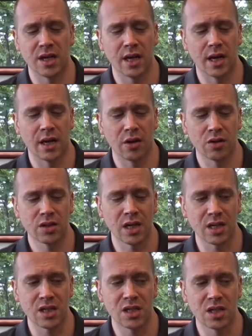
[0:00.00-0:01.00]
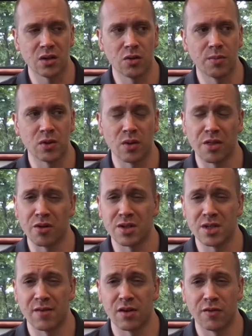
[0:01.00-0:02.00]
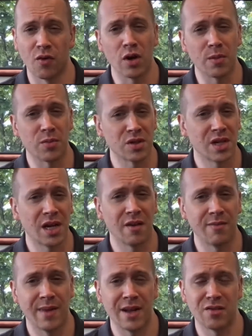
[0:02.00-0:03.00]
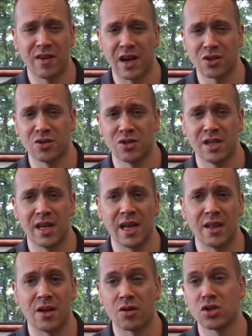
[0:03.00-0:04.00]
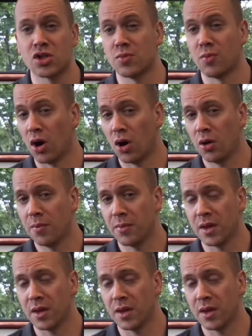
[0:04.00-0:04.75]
and it looks like still between 37 and 40% of manufacturers today that are small,